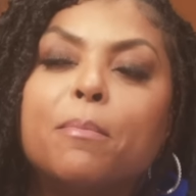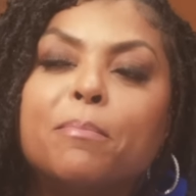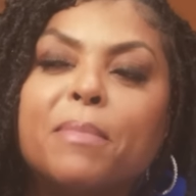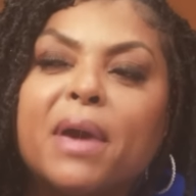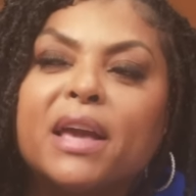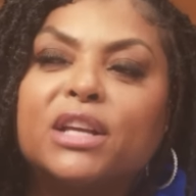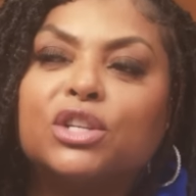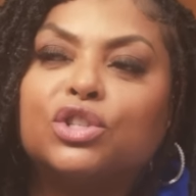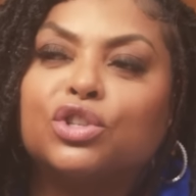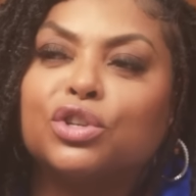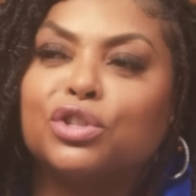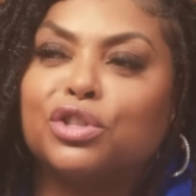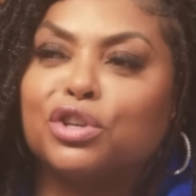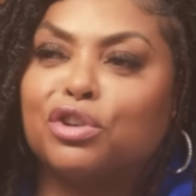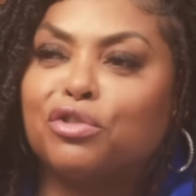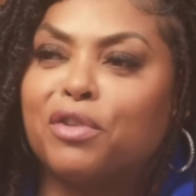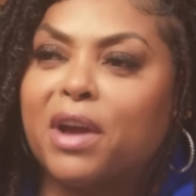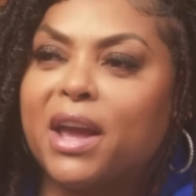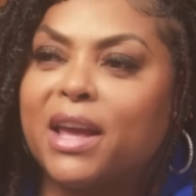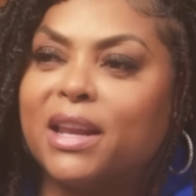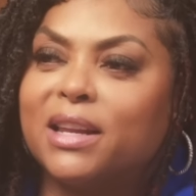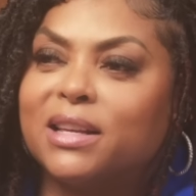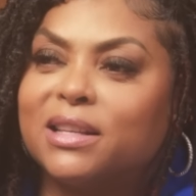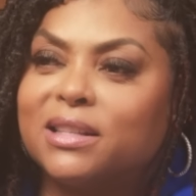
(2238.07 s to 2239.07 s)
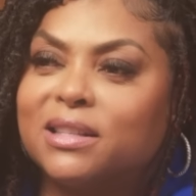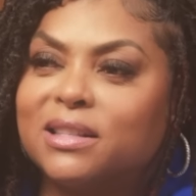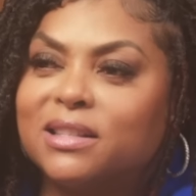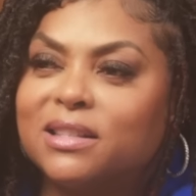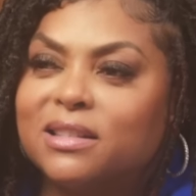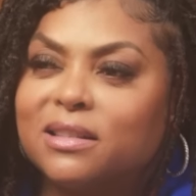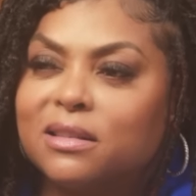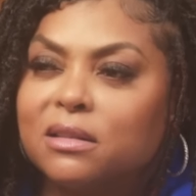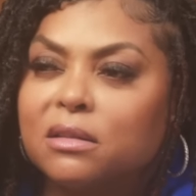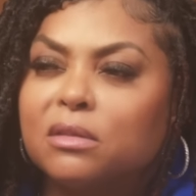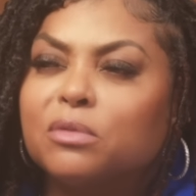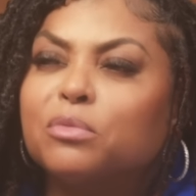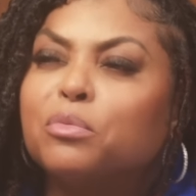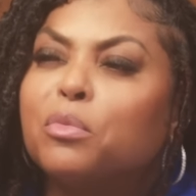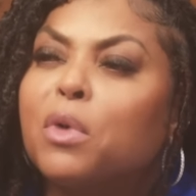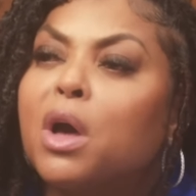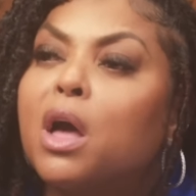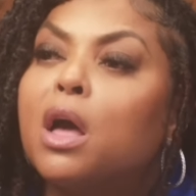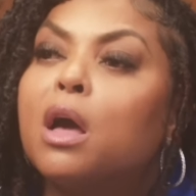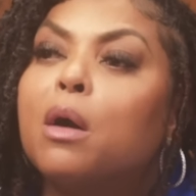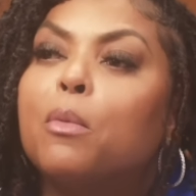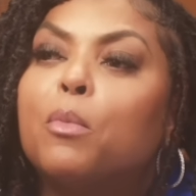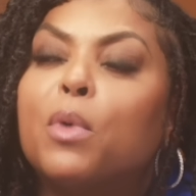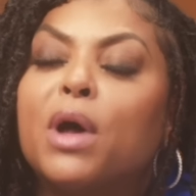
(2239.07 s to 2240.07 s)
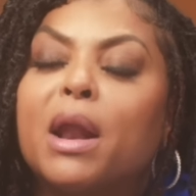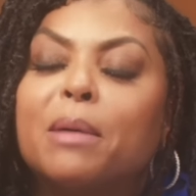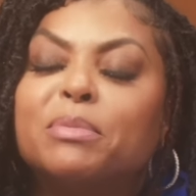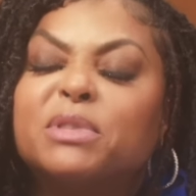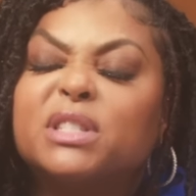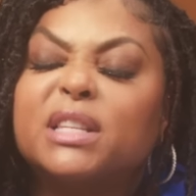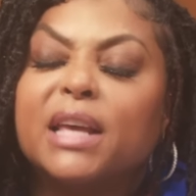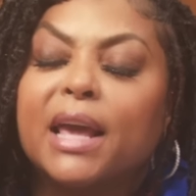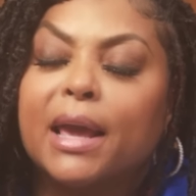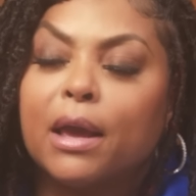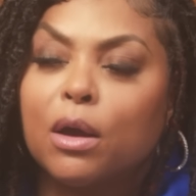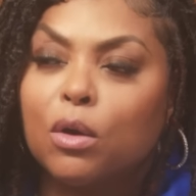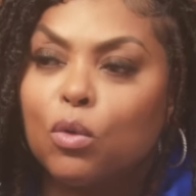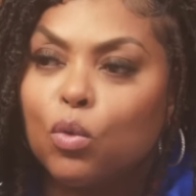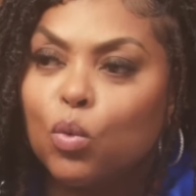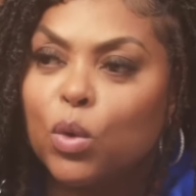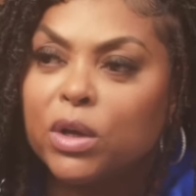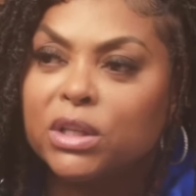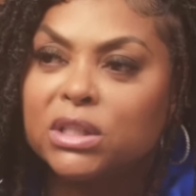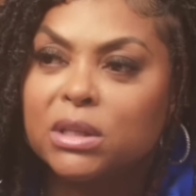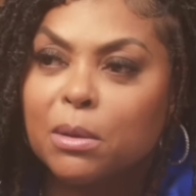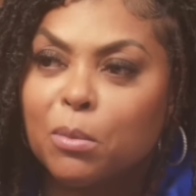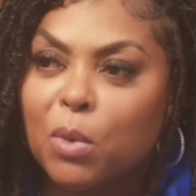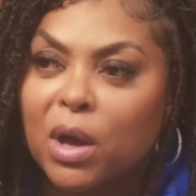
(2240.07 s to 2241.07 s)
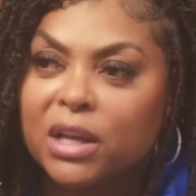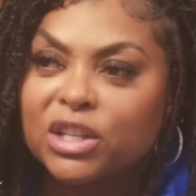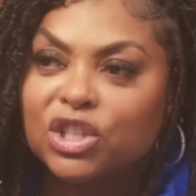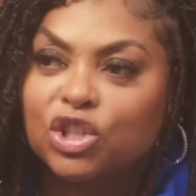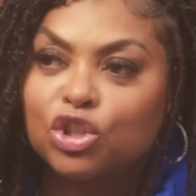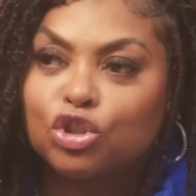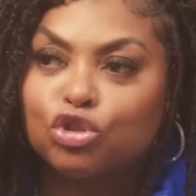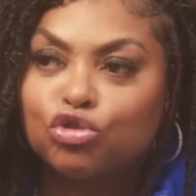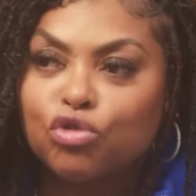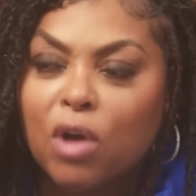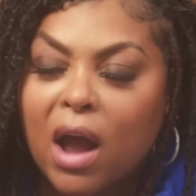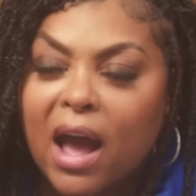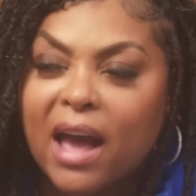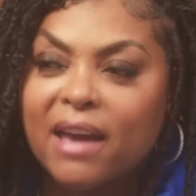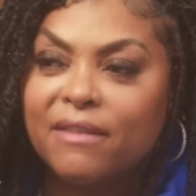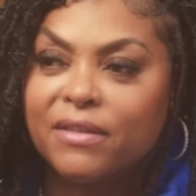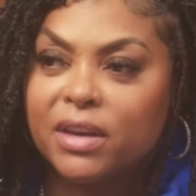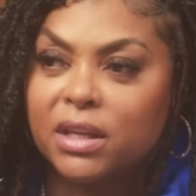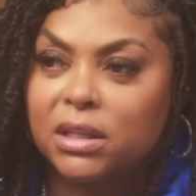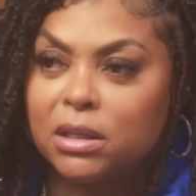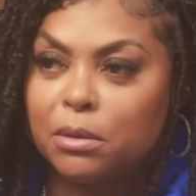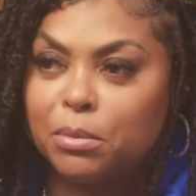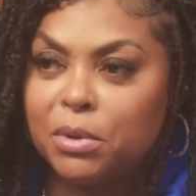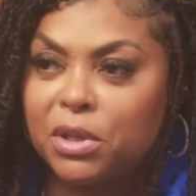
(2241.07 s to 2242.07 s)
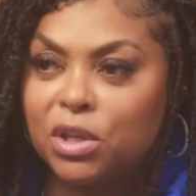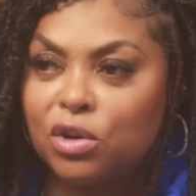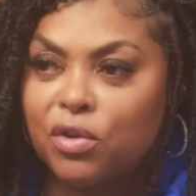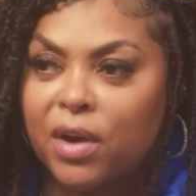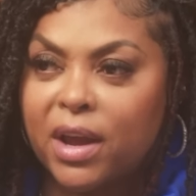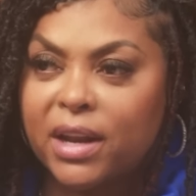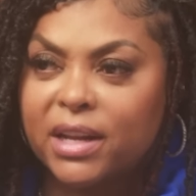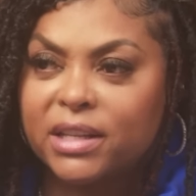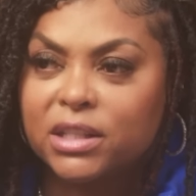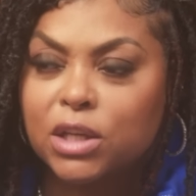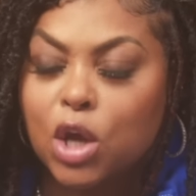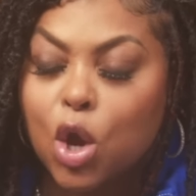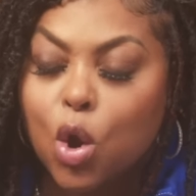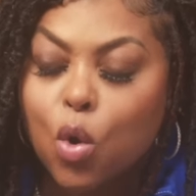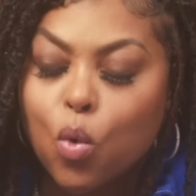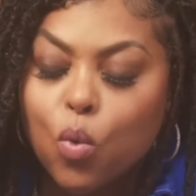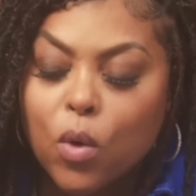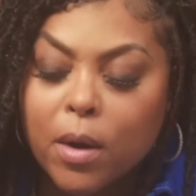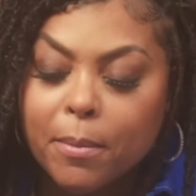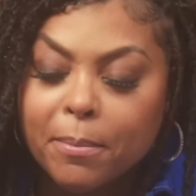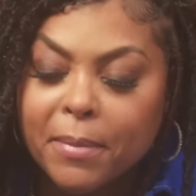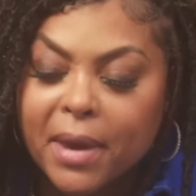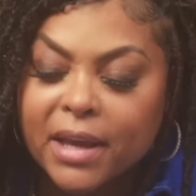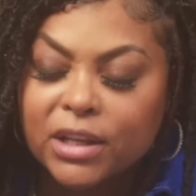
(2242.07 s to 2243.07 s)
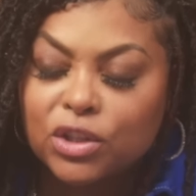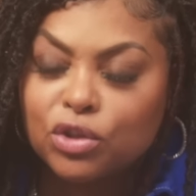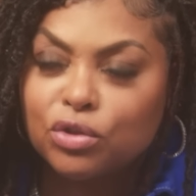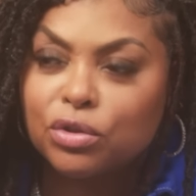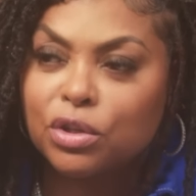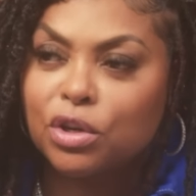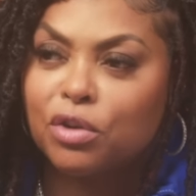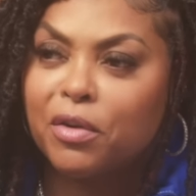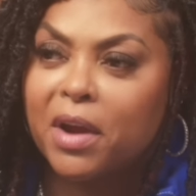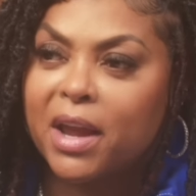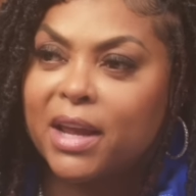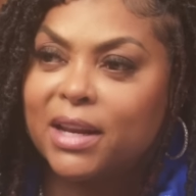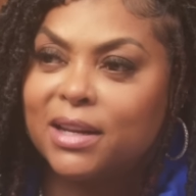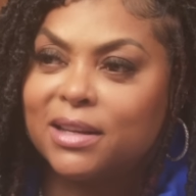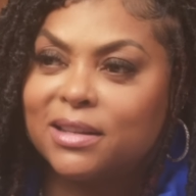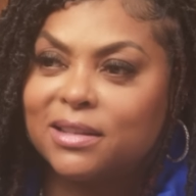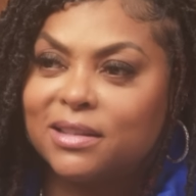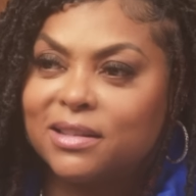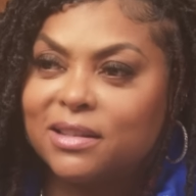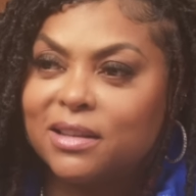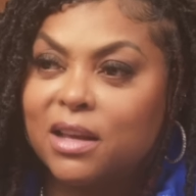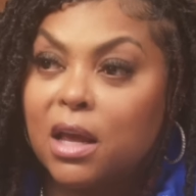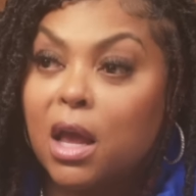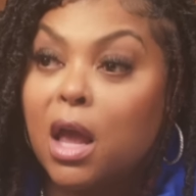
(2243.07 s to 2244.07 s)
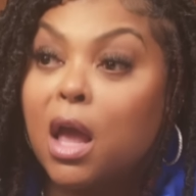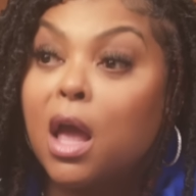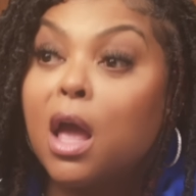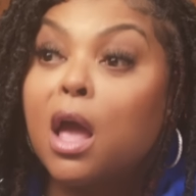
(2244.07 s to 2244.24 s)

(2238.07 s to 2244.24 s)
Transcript: What makes you the greatest? What I'm saying when someone's striving to be the greatest, what makes you the greatest?